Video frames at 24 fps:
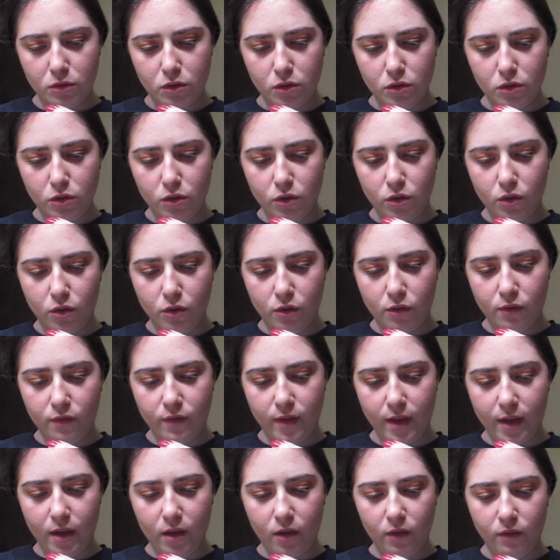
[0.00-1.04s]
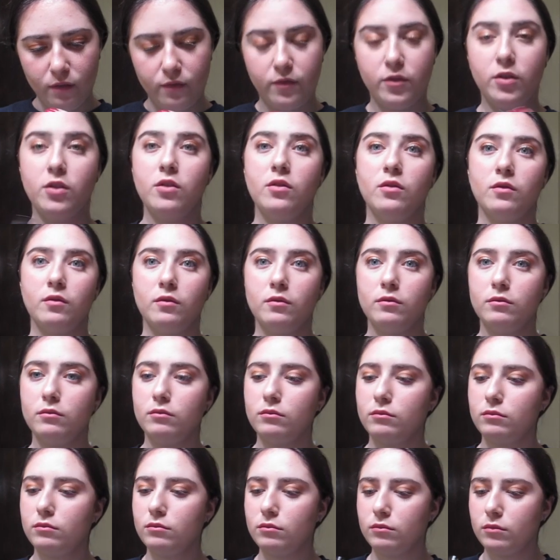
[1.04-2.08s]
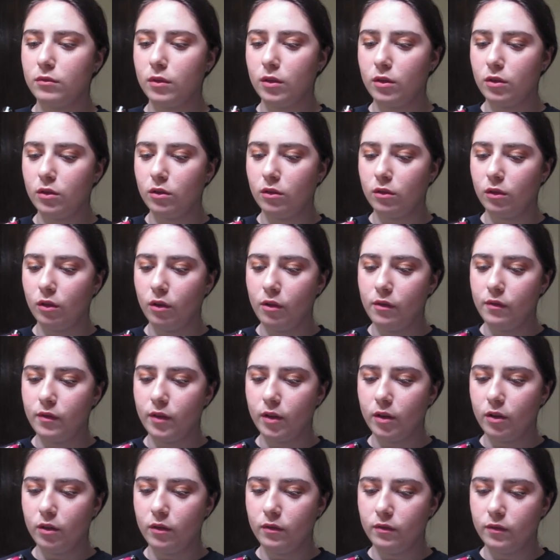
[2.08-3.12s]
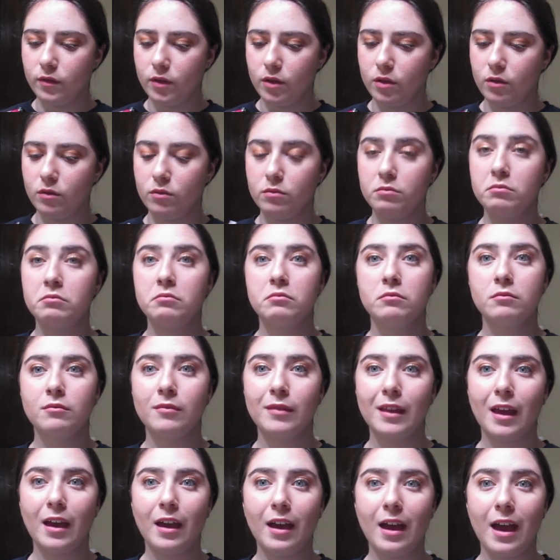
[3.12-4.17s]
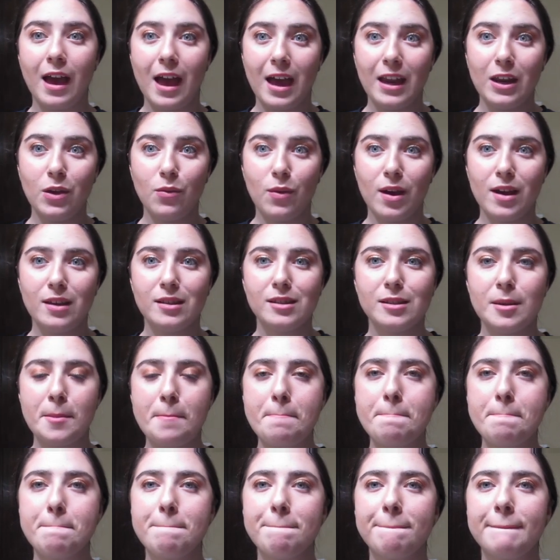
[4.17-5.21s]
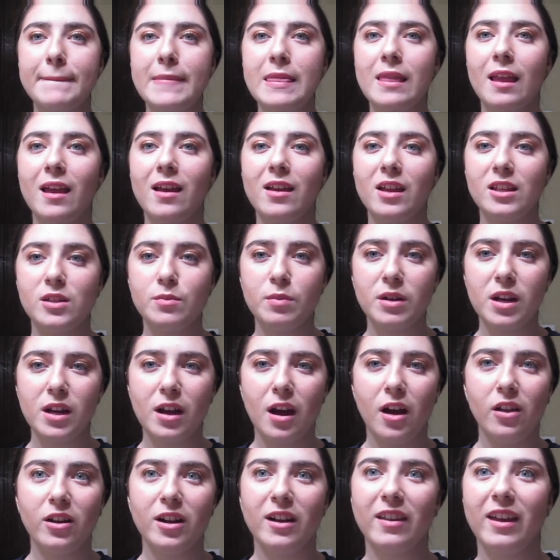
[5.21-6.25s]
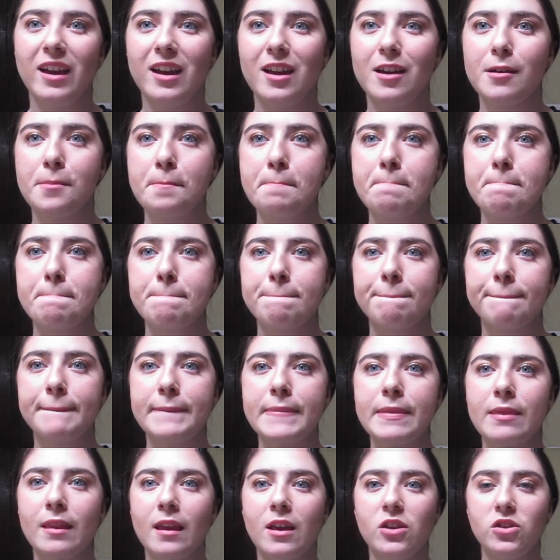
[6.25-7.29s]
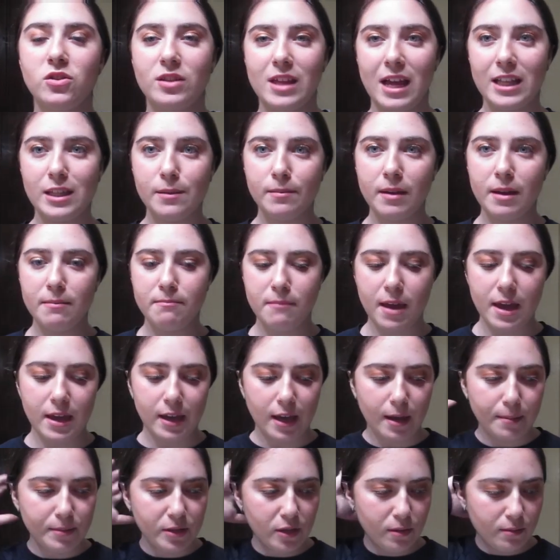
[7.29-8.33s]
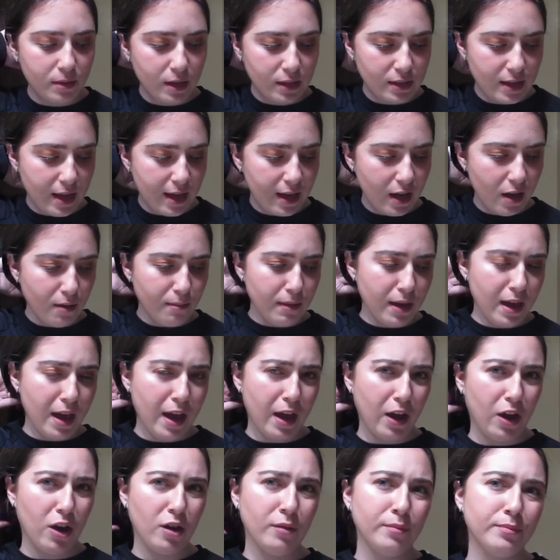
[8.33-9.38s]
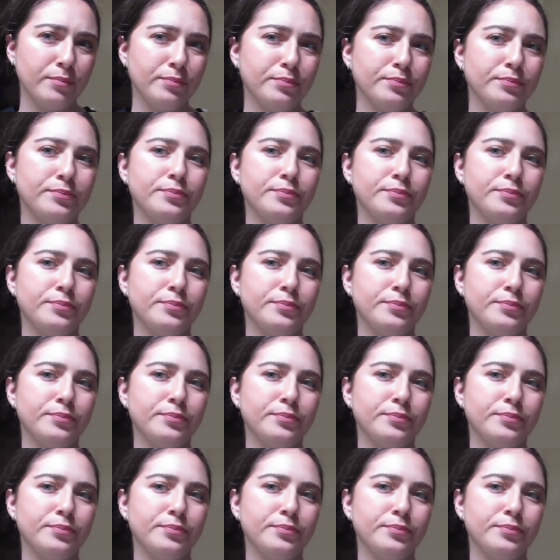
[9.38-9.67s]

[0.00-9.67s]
Nouvelle Vue. Nouvelle Vue. Anyways, it's a pretty color, I like it. So that's my makeup, so I'm gonna take out my hair.